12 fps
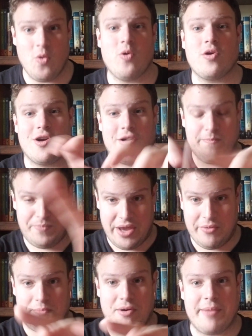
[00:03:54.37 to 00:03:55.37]
order,
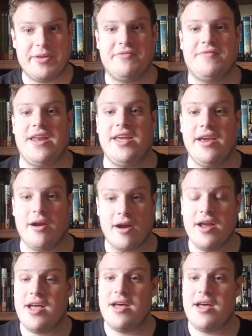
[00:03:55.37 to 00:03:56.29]
it would probably fit here.